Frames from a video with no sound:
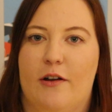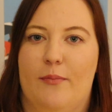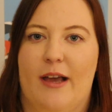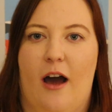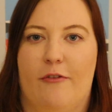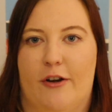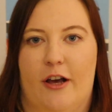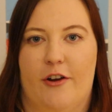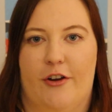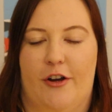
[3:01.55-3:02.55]
it'll be covered
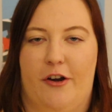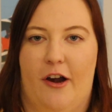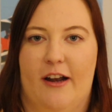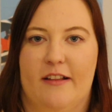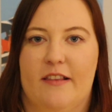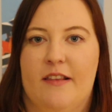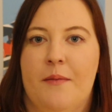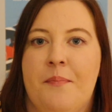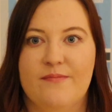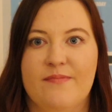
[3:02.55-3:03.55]
under your credits.
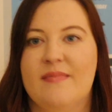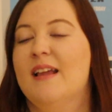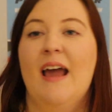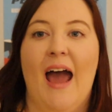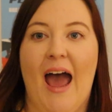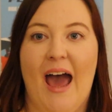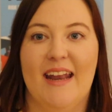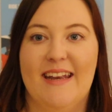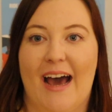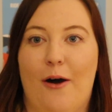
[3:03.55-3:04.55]

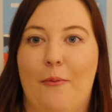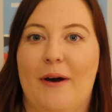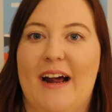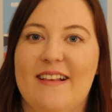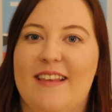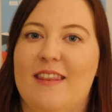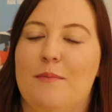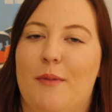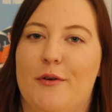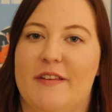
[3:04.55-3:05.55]
Now, when I say
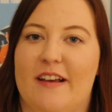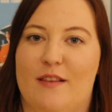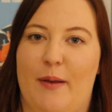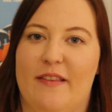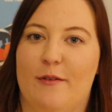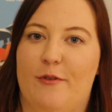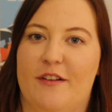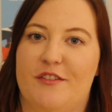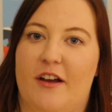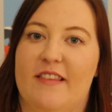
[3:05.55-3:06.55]
the most expensive
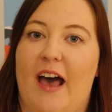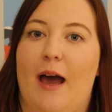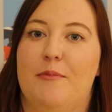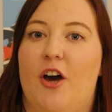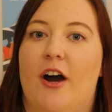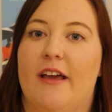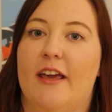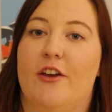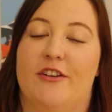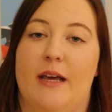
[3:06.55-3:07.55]
restaurants, I'm
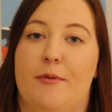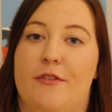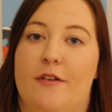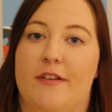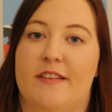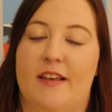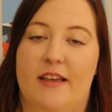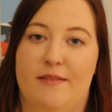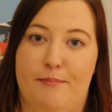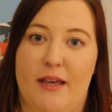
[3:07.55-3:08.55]
talking your table service
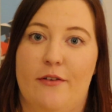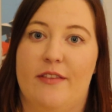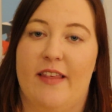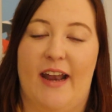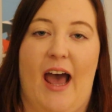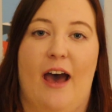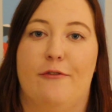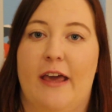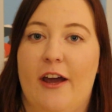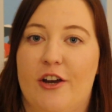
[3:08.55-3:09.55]
meals that
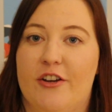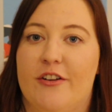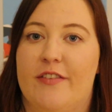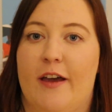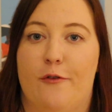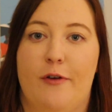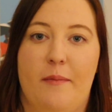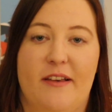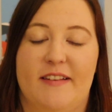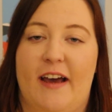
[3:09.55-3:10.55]
have characters, they are
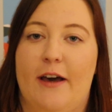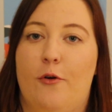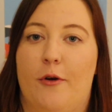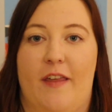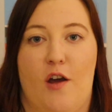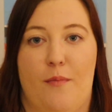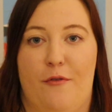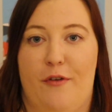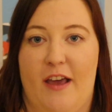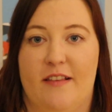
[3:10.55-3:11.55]
family style, or they are
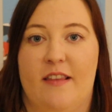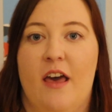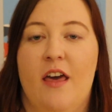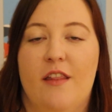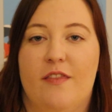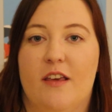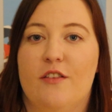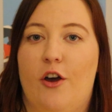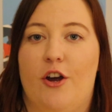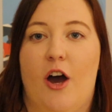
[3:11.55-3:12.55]
buffets.
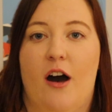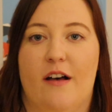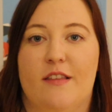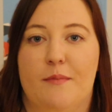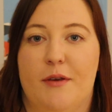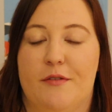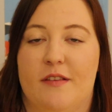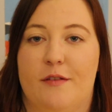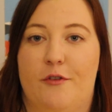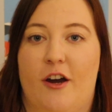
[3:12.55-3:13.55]
These are awesome
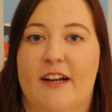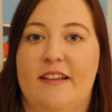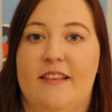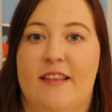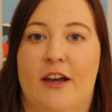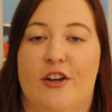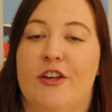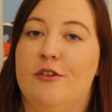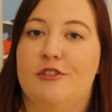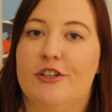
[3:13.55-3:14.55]
uses of credits. They are
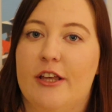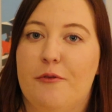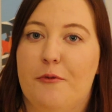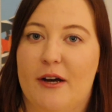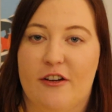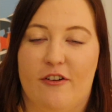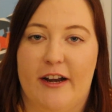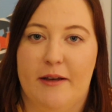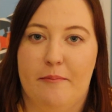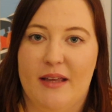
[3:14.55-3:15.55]
usually 1
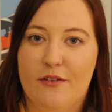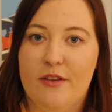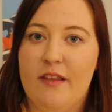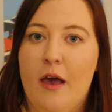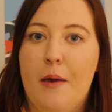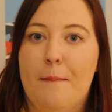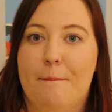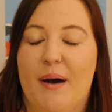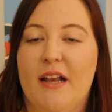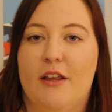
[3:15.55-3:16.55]
credit meals,
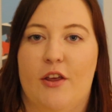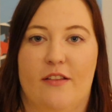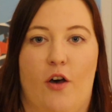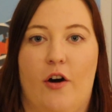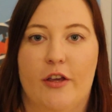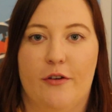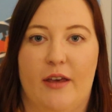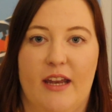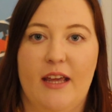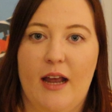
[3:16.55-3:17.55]
but it's all you
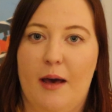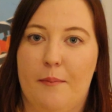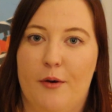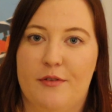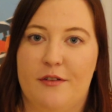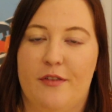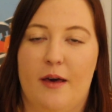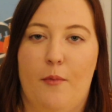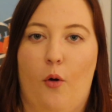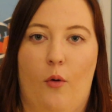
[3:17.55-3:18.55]
can eat at most of
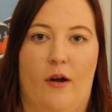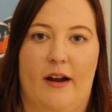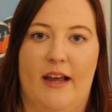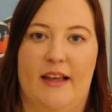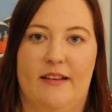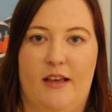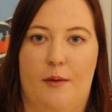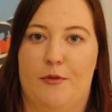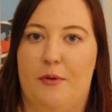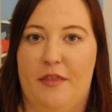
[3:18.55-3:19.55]
them, or it
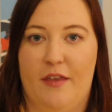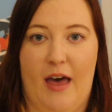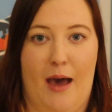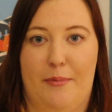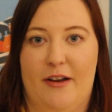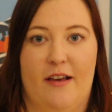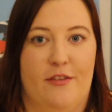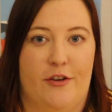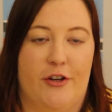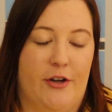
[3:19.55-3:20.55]
comes with
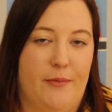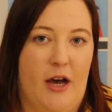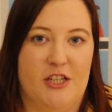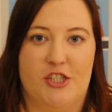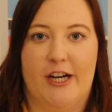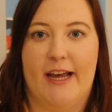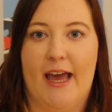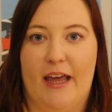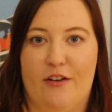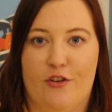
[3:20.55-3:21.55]
appetizer, entree,
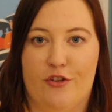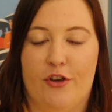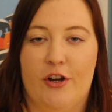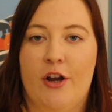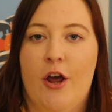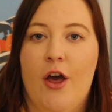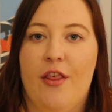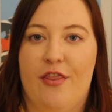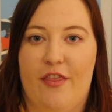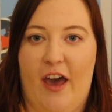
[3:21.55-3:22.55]
and dessert,
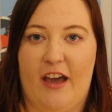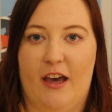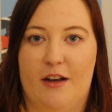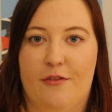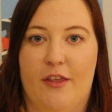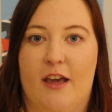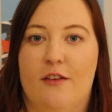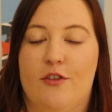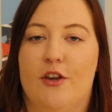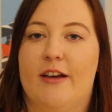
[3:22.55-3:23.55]
that kind of thing.
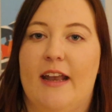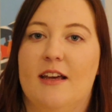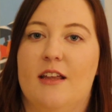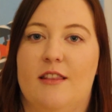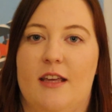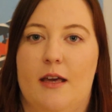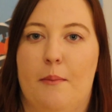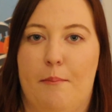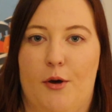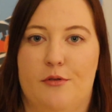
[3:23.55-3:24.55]
So you're getting the
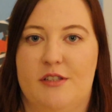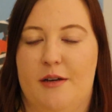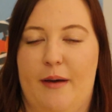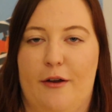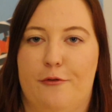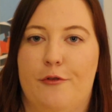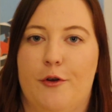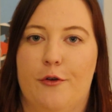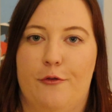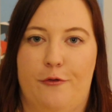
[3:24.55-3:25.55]
most amount of
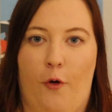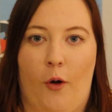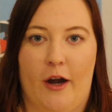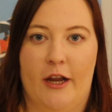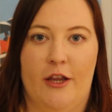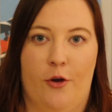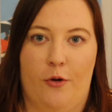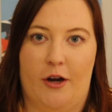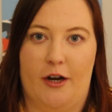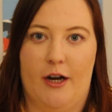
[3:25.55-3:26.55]
food for
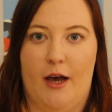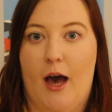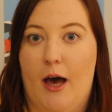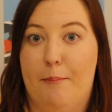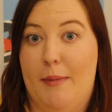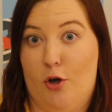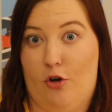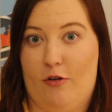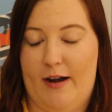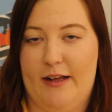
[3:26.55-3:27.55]
your meal
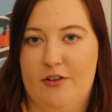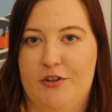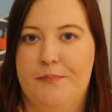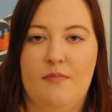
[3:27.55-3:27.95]
credit.